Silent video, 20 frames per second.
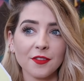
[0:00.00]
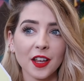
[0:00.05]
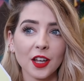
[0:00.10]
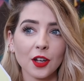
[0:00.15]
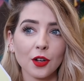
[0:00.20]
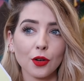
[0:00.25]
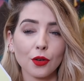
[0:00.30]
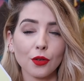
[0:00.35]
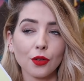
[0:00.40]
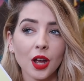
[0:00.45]

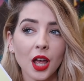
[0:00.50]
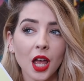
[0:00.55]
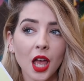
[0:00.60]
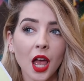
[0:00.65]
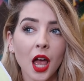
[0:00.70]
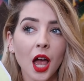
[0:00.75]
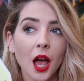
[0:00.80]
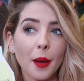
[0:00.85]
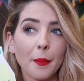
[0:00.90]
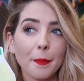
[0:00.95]
feel,
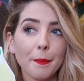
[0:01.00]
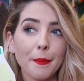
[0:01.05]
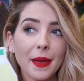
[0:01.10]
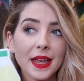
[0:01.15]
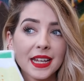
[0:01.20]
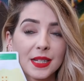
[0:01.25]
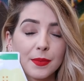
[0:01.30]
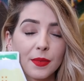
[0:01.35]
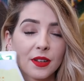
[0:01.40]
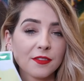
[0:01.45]

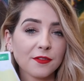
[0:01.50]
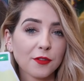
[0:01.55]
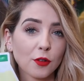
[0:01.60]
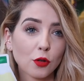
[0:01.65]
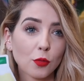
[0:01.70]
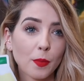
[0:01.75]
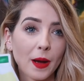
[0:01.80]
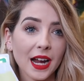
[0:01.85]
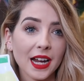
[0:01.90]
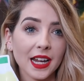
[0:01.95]
made me
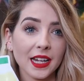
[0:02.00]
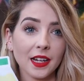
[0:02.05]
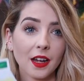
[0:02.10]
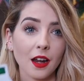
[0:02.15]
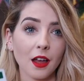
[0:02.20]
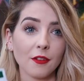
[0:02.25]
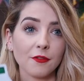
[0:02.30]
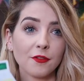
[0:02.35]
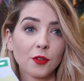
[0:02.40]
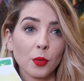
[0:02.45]
fall back in
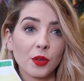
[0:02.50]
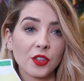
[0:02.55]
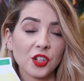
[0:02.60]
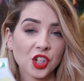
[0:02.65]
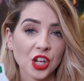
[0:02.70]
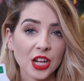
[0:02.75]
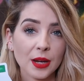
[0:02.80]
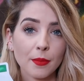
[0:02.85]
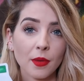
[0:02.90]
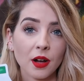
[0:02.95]
love with
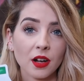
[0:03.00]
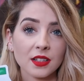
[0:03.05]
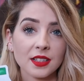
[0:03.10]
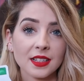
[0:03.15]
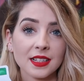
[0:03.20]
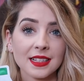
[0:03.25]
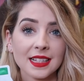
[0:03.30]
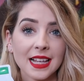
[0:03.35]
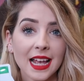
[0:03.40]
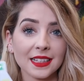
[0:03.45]
sheet
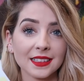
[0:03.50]
masks.